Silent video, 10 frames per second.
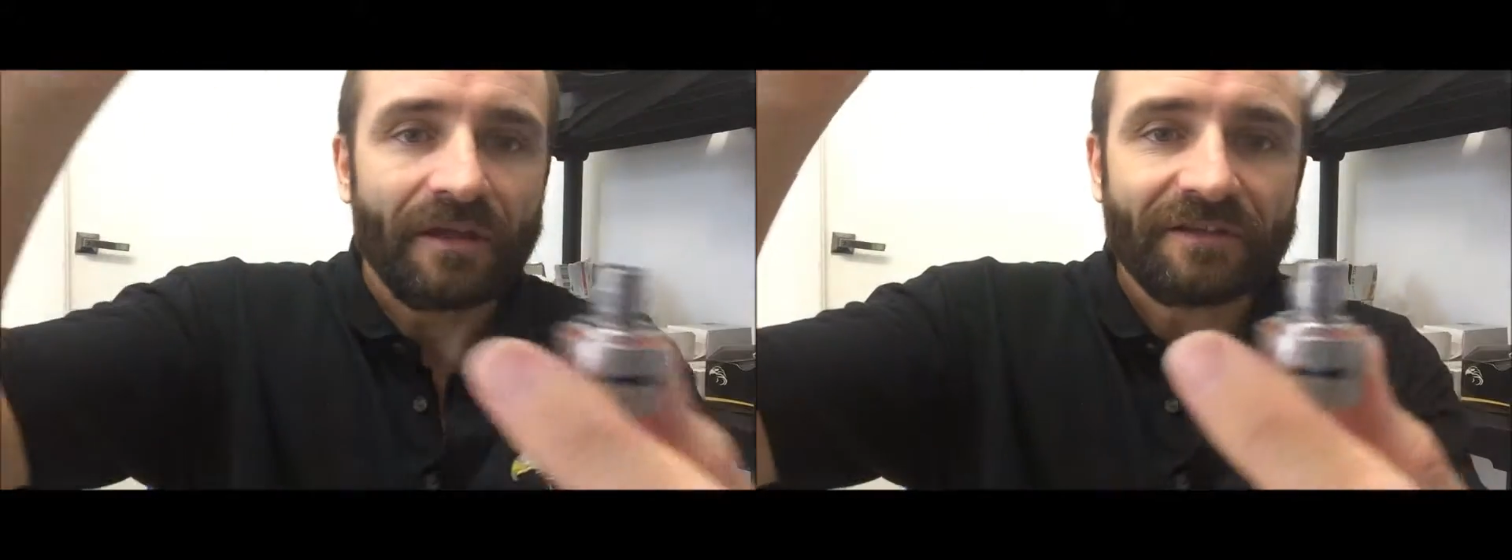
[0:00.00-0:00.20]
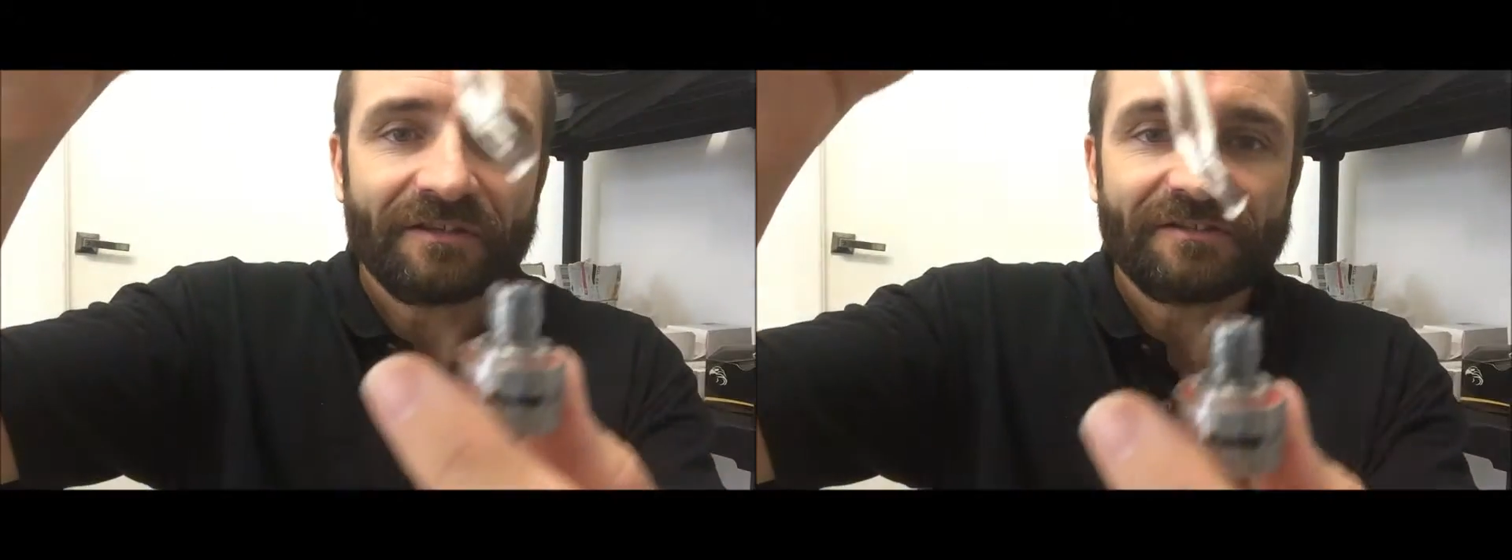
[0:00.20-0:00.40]

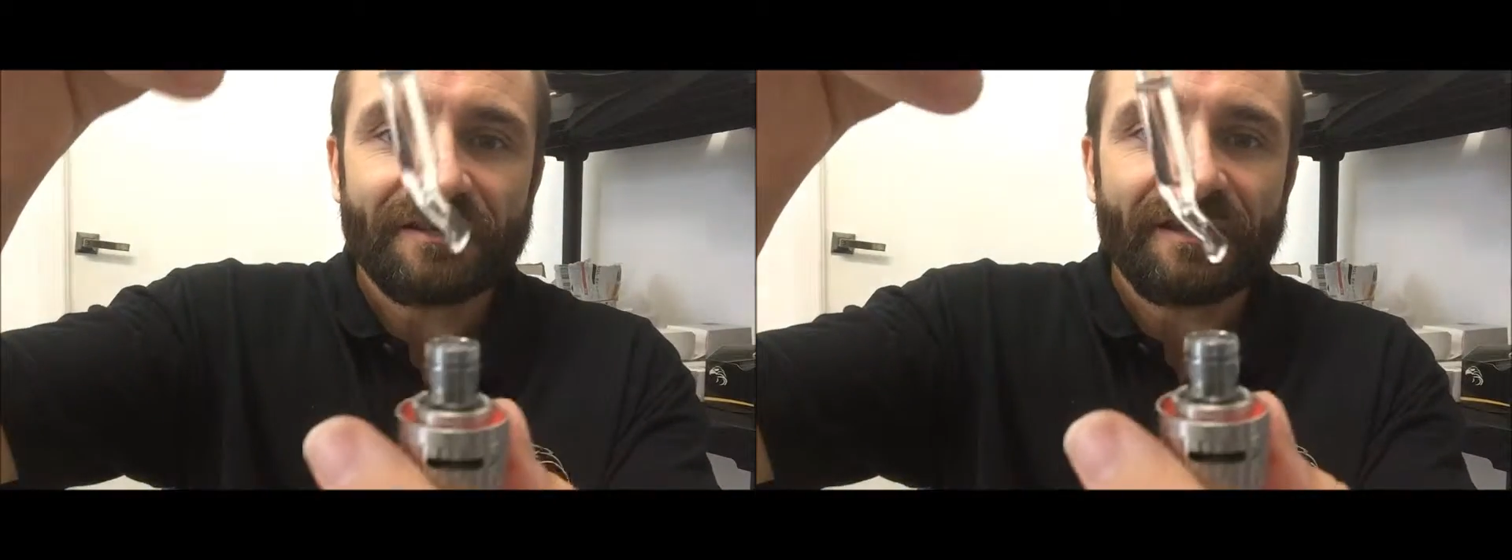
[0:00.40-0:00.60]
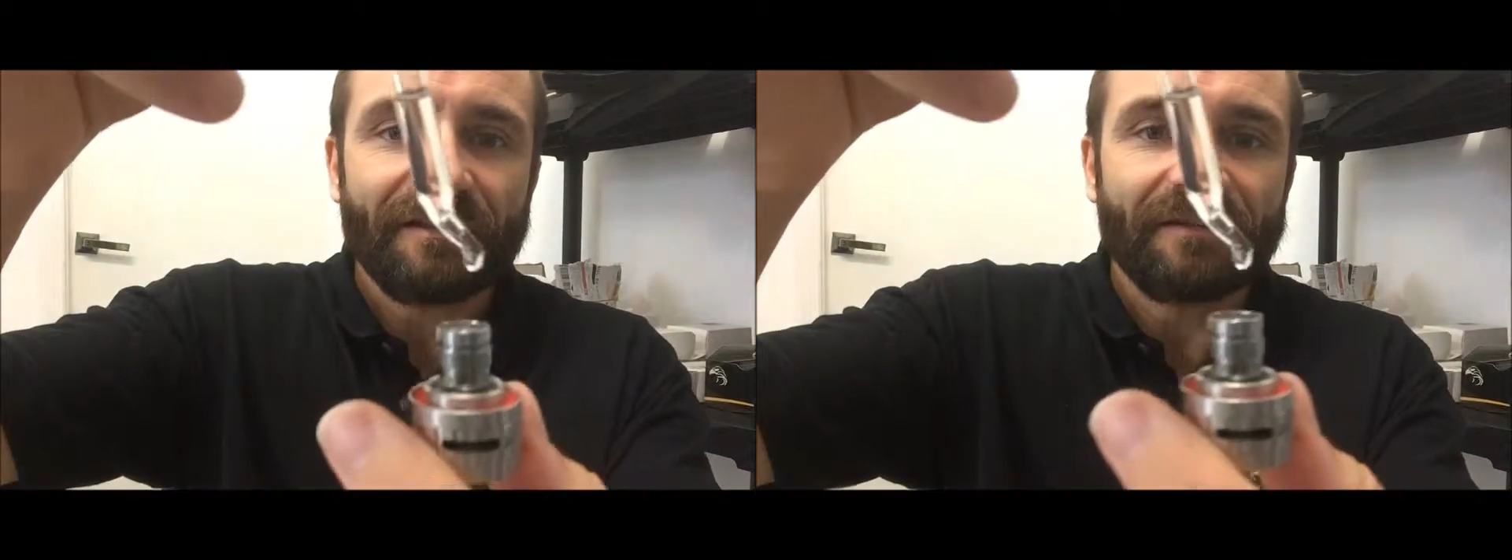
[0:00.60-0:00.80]
As I
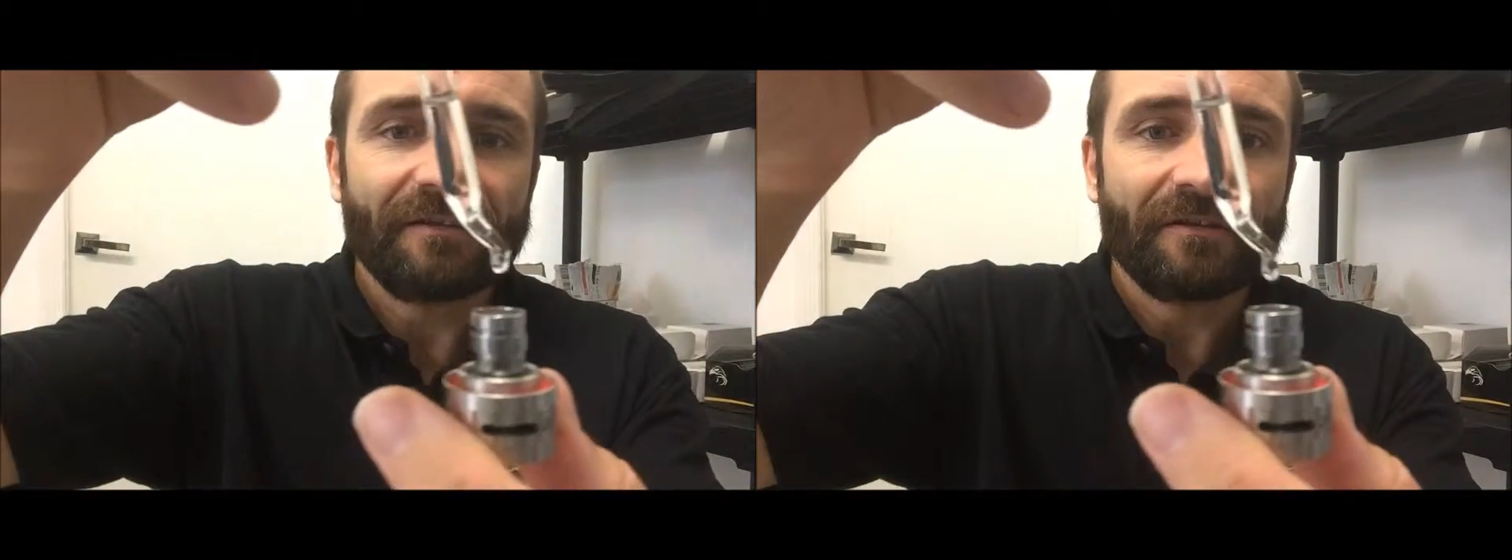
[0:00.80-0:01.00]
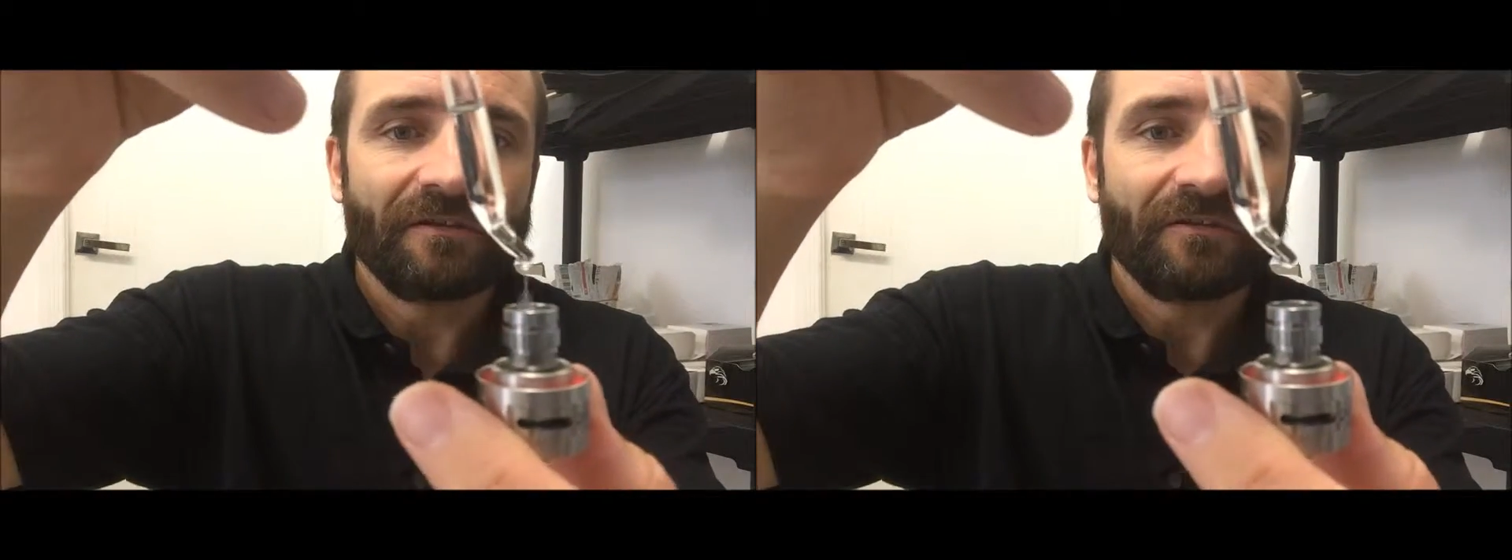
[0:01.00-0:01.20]
said,
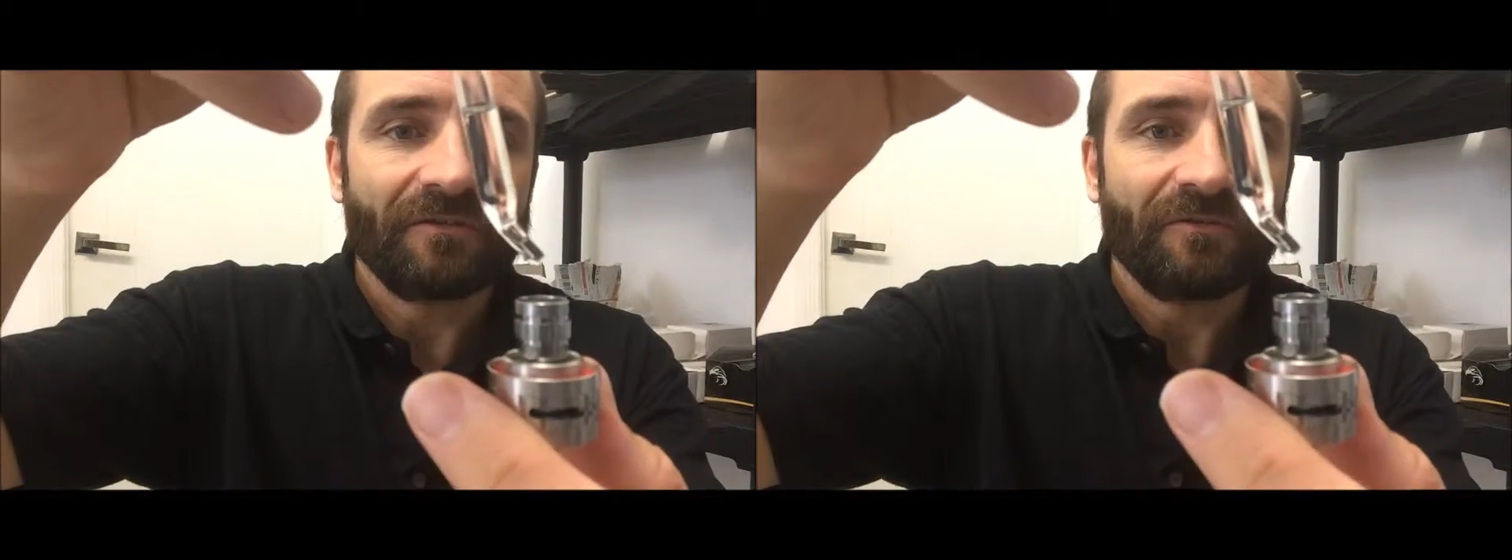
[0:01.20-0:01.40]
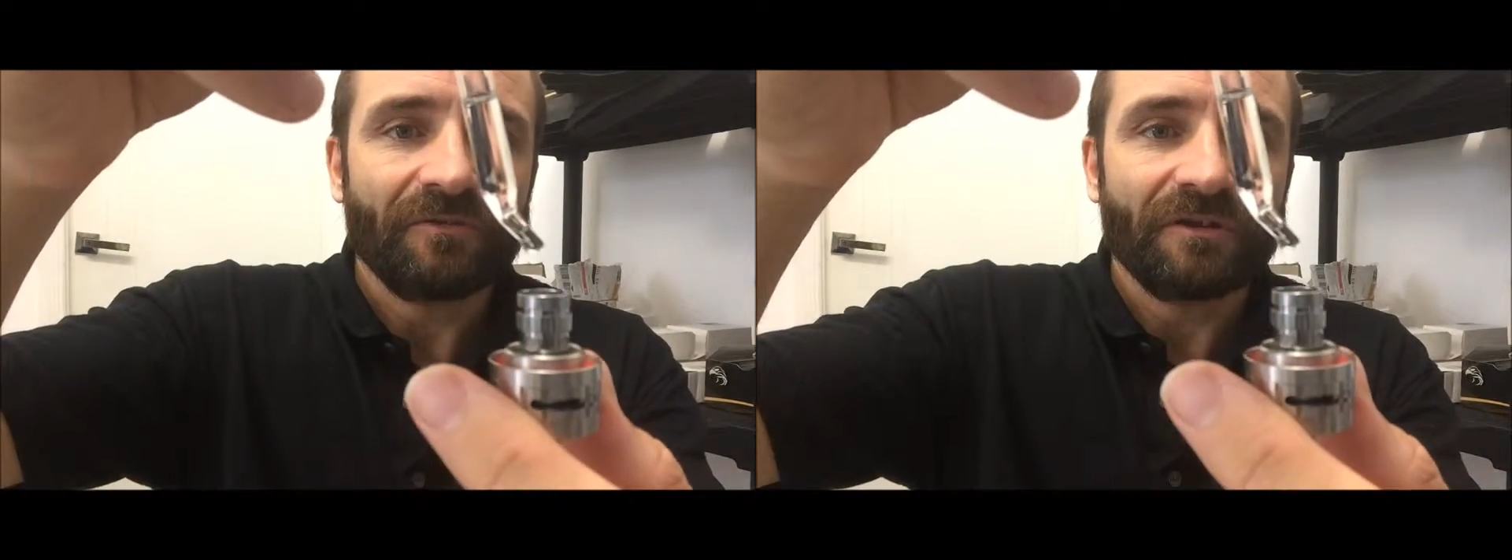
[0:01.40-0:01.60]

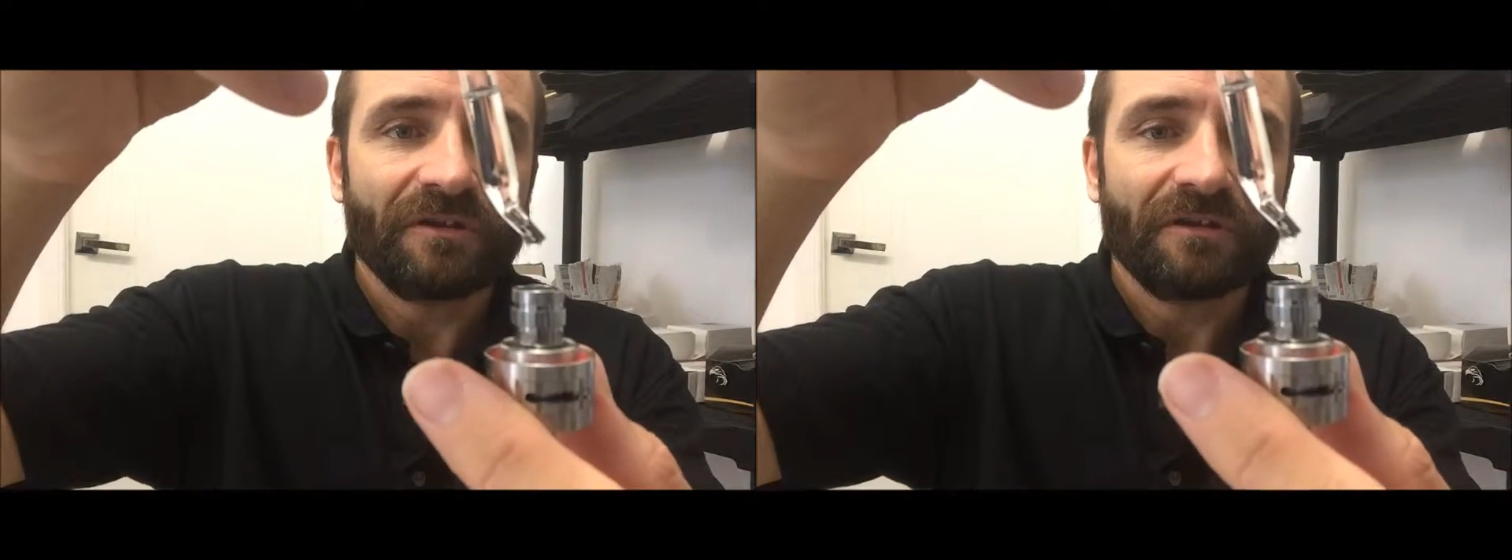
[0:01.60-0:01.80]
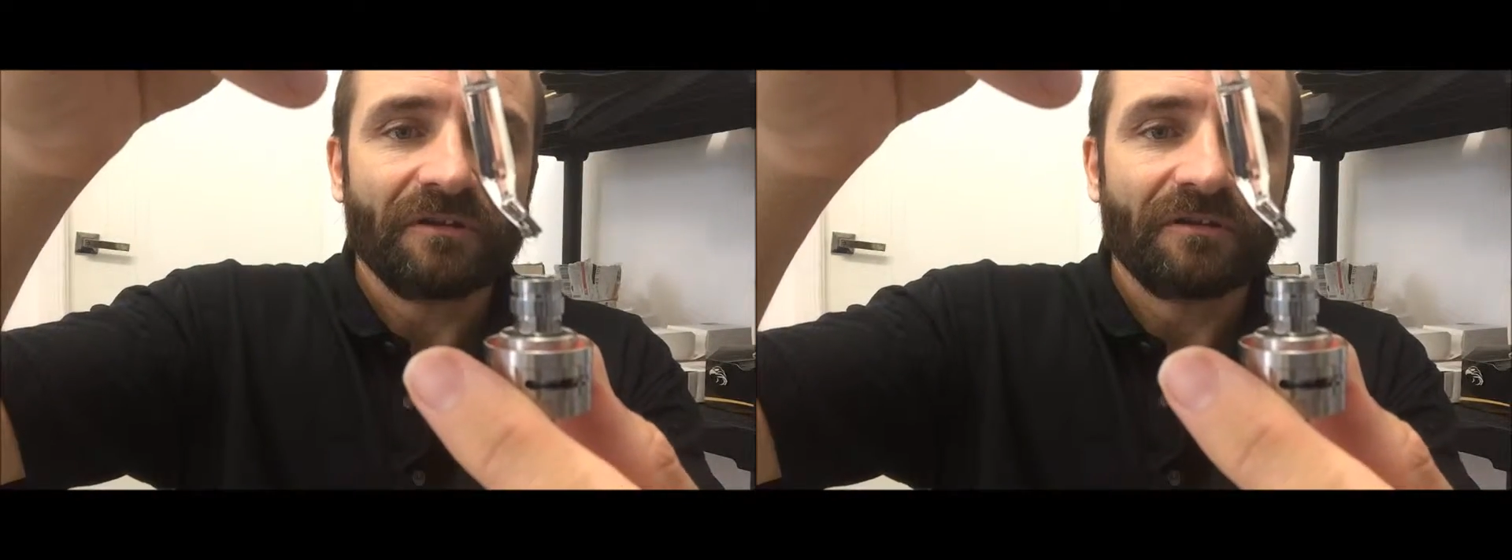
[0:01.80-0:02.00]

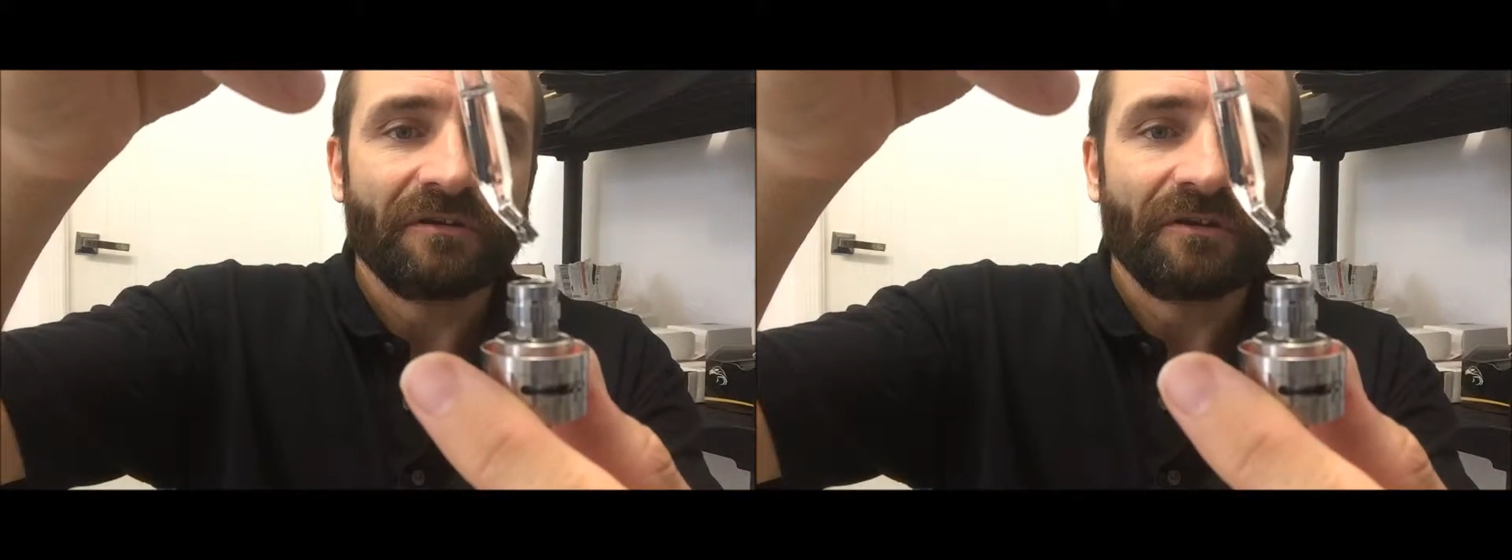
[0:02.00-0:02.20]
1,